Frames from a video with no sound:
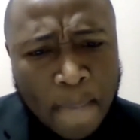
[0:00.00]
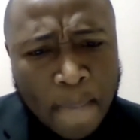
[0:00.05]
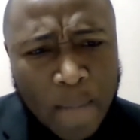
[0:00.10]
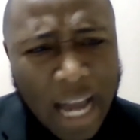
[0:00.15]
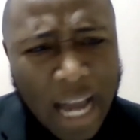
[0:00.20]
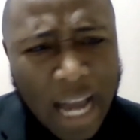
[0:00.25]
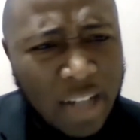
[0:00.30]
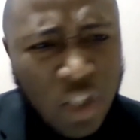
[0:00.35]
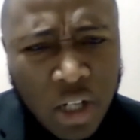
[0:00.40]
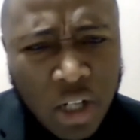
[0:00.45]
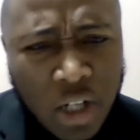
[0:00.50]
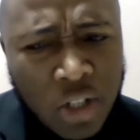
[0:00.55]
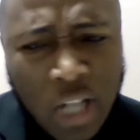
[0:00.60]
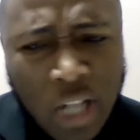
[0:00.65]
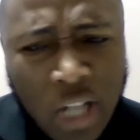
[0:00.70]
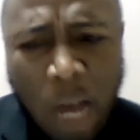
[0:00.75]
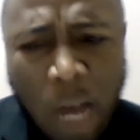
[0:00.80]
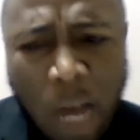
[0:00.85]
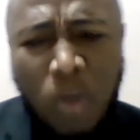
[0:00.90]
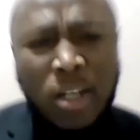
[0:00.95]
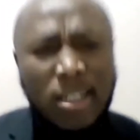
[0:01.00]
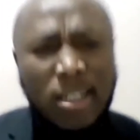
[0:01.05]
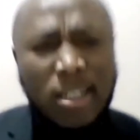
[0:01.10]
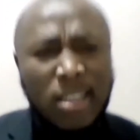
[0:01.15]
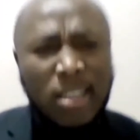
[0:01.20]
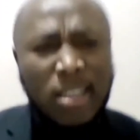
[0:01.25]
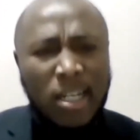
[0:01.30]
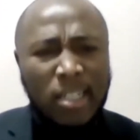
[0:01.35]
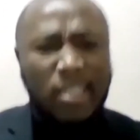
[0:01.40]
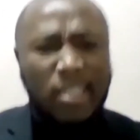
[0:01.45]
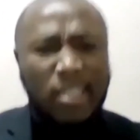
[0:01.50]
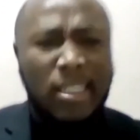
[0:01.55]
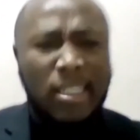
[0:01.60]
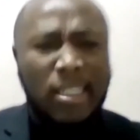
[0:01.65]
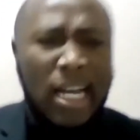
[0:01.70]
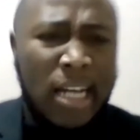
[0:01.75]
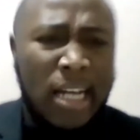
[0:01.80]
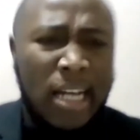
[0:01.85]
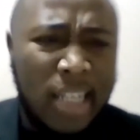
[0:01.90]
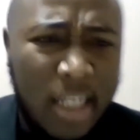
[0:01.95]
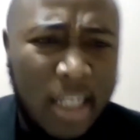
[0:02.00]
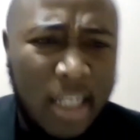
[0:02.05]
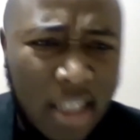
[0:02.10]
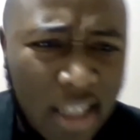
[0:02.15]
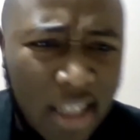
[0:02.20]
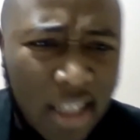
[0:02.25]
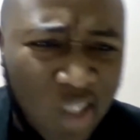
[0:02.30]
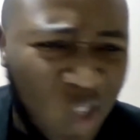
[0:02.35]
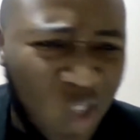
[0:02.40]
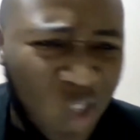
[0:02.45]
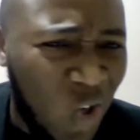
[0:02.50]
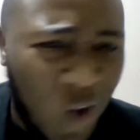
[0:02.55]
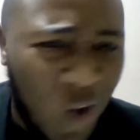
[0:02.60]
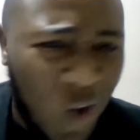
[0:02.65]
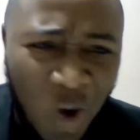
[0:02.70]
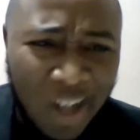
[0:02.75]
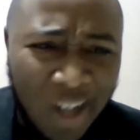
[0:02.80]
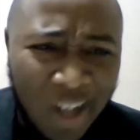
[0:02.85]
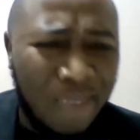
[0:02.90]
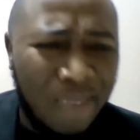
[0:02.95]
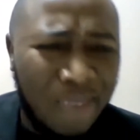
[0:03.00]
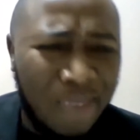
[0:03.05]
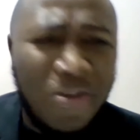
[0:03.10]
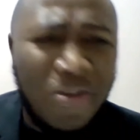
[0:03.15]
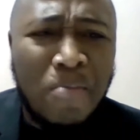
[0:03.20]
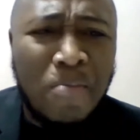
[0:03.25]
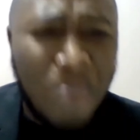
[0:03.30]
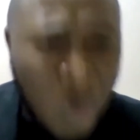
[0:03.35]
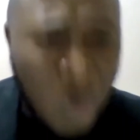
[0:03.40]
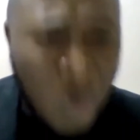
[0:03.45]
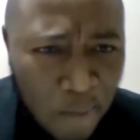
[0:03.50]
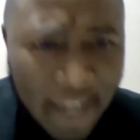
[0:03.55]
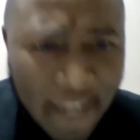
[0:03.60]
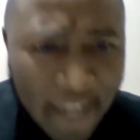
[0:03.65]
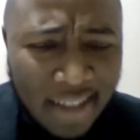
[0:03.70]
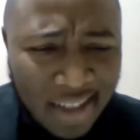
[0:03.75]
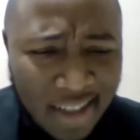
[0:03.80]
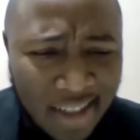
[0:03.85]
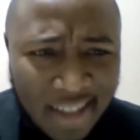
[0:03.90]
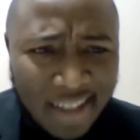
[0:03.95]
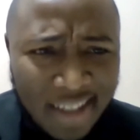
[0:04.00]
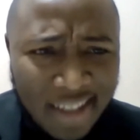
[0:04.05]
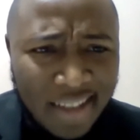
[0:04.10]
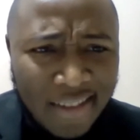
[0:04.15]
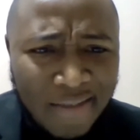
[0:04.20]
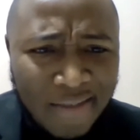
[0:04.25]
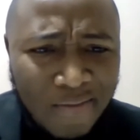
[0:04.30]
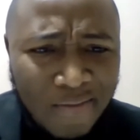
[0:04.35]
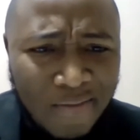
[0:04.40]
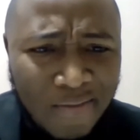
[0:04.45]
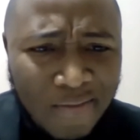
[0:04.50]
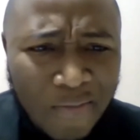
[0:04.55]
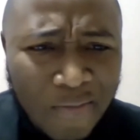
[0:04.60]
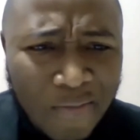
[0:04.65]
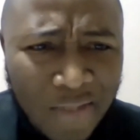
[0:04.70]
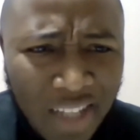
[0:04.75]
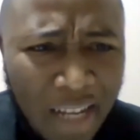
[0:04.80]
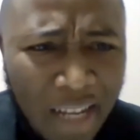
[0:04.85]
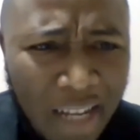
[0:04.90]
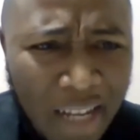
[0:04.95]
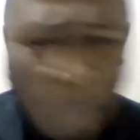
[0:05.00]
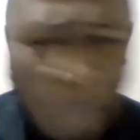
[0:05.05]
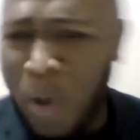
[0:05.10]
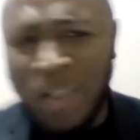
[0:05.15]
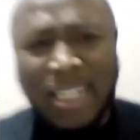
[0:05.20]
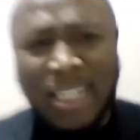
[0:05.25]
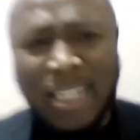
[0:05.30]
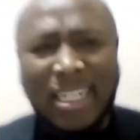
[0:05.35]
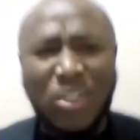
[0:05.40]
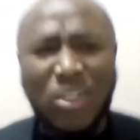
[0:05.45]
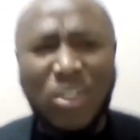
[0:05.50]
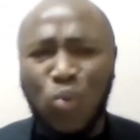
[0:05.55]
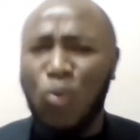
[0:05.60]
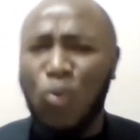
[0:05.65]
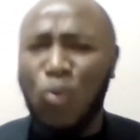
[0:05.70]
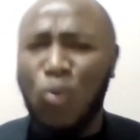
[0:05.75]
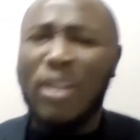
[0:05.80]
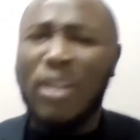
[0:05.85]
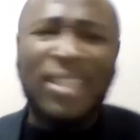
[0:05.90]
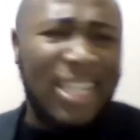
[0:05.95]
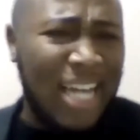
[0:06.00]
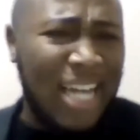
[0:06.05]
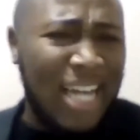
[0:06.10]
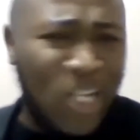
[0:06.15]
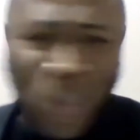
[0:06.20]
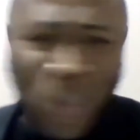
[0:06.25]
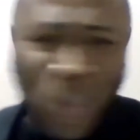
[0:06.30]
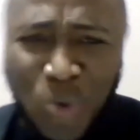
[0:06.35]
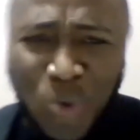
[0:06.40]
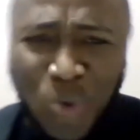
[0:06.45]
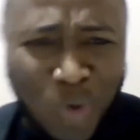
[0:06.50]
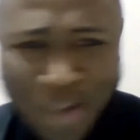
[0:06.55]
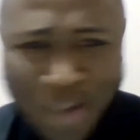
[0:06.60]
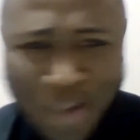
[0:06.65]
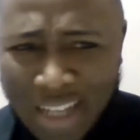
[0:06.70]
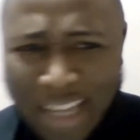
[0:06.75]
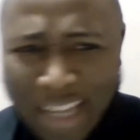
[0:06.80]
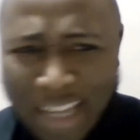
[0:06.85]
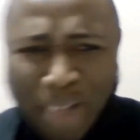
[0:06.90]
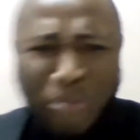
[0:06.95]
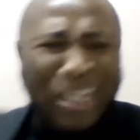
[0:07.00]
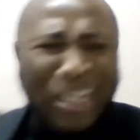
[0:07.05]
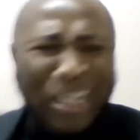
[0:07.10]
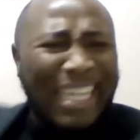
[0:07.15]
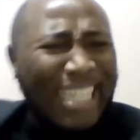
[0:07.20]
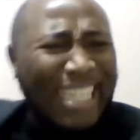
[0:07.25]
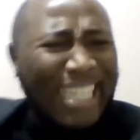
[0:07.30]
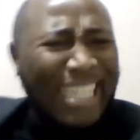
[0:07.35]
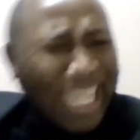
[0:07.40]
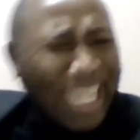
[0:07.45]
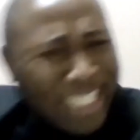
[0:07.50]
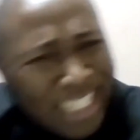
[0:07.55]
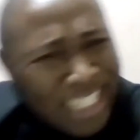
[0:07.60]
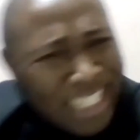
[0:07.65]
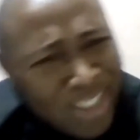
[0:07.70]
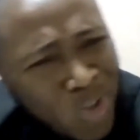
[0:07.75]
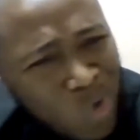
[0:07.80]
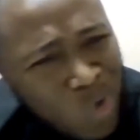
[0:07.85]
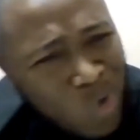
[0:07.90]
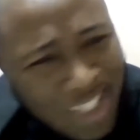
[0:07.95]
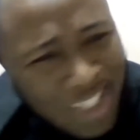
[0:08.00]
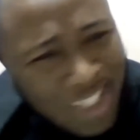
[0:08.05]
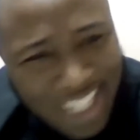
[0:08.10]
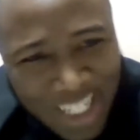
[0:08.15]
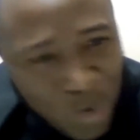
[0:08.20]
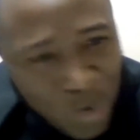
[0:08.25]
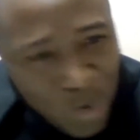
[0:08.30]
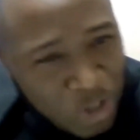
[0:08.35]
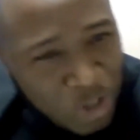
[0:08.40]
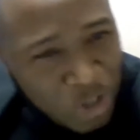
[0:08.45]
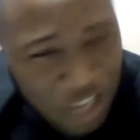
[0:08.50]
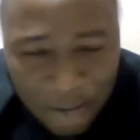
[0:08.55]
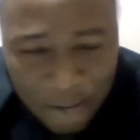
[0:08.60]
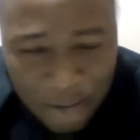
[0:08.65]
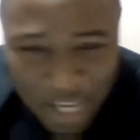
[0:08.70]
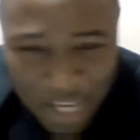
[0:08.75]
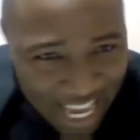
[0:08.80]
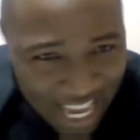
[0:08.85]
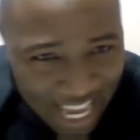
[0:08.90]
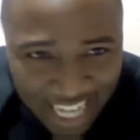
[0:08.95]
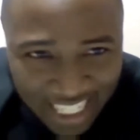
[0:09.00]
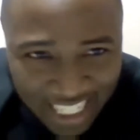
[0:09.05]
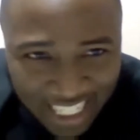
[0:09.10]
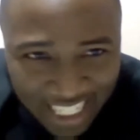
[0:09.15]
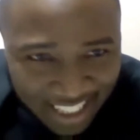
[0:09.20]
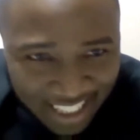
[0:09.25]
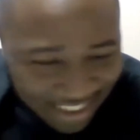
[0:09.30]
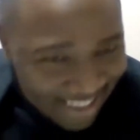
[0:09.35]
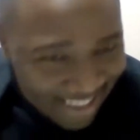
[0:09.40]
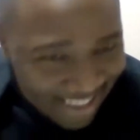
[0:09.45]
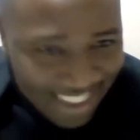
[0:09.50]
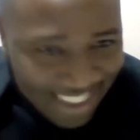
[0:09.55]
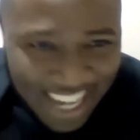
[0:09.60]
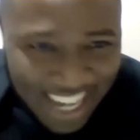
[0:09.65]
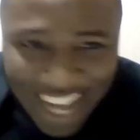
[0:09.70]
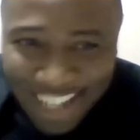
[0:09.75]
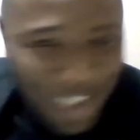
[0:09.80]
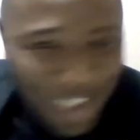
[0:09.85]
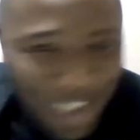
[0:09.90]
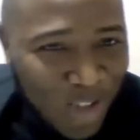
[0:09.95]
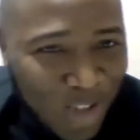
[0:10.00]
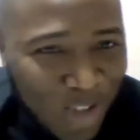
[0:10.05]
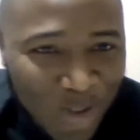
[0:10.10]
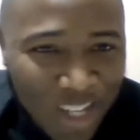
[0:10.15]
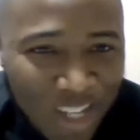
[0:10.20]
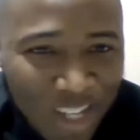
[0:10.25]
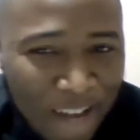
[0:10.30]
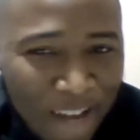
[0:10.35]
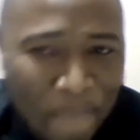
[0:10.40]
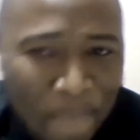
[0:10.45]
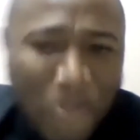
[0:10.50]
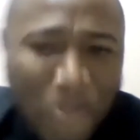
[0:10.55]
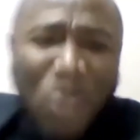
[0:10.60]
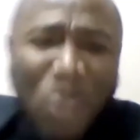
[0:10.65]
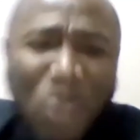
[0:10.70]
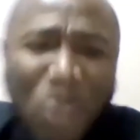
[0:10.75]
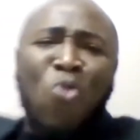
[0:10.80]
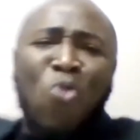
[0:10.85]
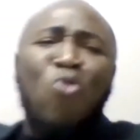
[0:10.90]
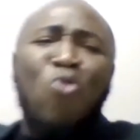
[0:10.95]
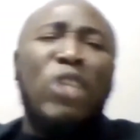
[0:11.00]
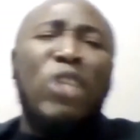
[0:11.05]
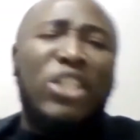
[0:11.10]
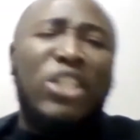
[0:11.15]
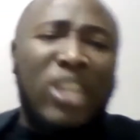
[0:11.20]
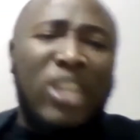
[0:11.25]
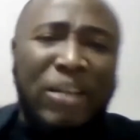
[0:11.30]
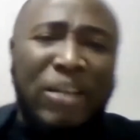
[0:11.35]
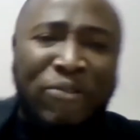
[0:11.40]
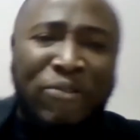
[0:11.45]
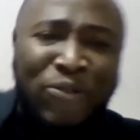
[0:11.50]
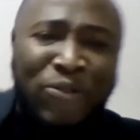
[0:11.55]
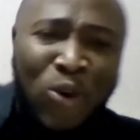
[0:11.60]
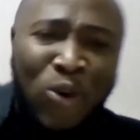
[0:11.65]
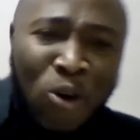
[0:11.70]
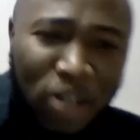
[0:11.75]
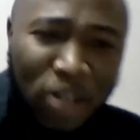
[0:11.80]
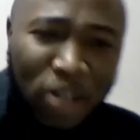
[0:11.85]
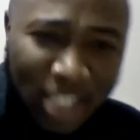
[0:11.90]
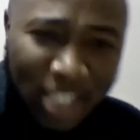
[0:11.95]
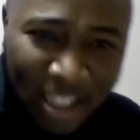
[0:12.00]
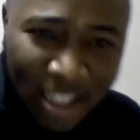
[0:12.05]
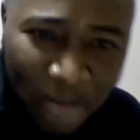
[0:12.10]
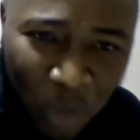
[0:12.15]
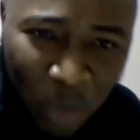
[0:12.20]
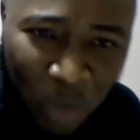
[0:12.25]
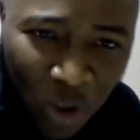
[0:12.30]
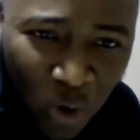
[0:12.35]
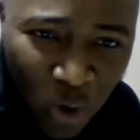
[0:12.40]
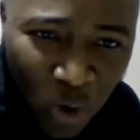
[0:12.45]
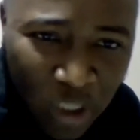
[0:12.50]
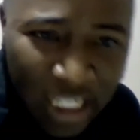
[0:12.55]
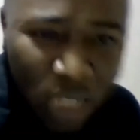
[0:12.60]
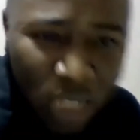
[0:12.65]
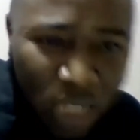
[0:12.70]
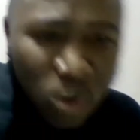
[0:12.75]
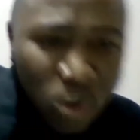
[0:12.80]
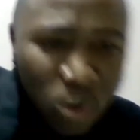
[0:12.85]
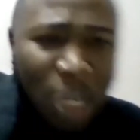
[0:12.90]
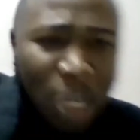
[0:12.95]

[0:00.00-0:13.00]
And church, I want us to understand that he is the God of the moment. Paul said, this one thing I do, forgetting those things which are behind. Hallelujah. Reaching forward to those things which are